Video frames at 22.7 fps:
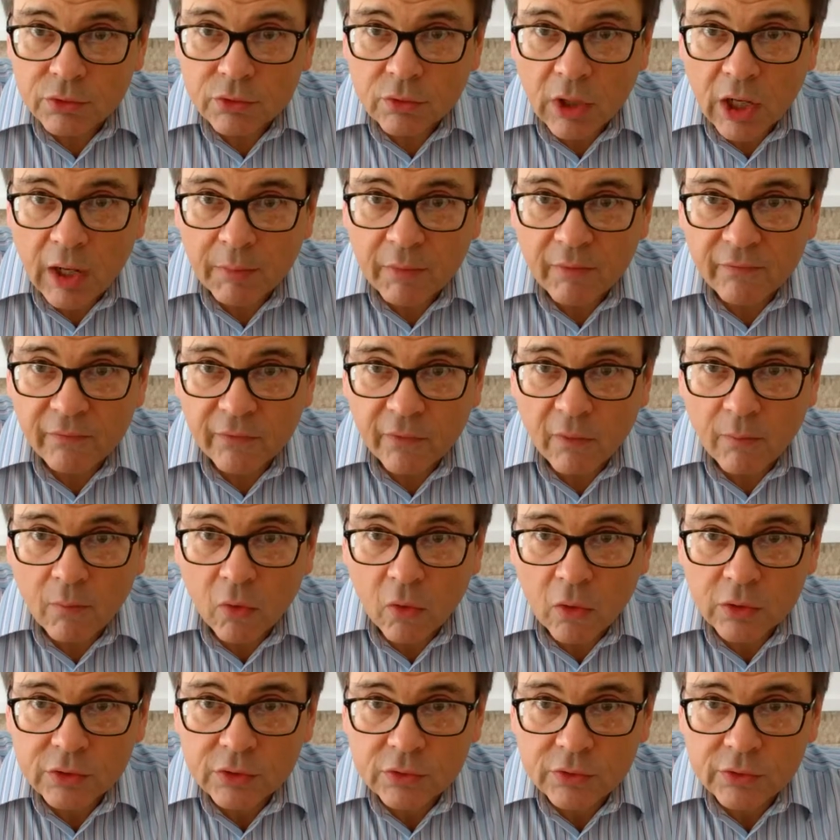drop a few
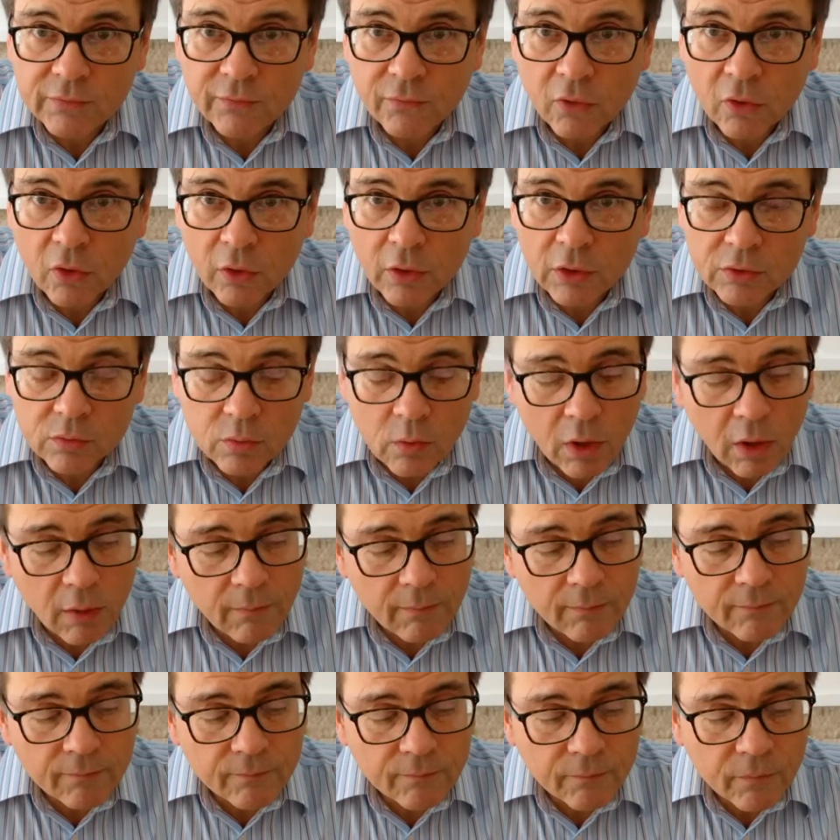morsels for her as well.
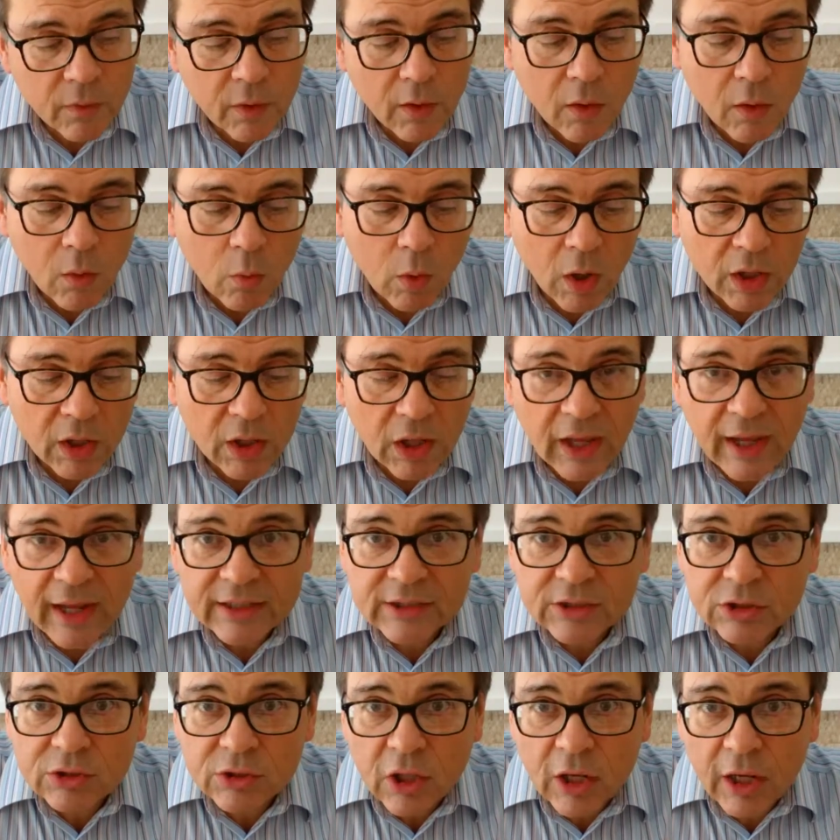One
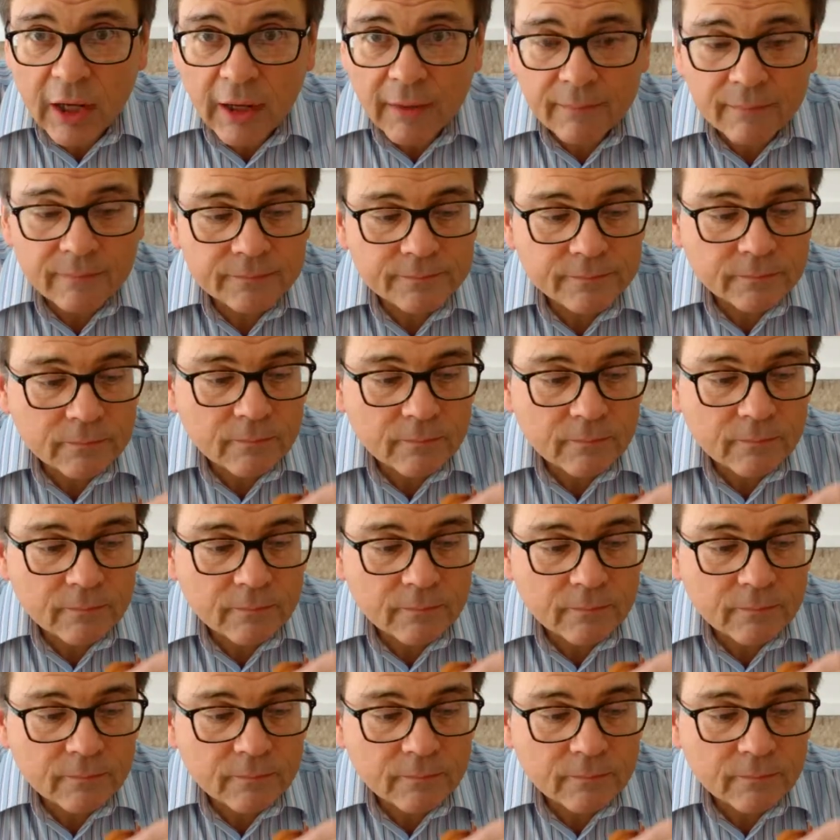last try.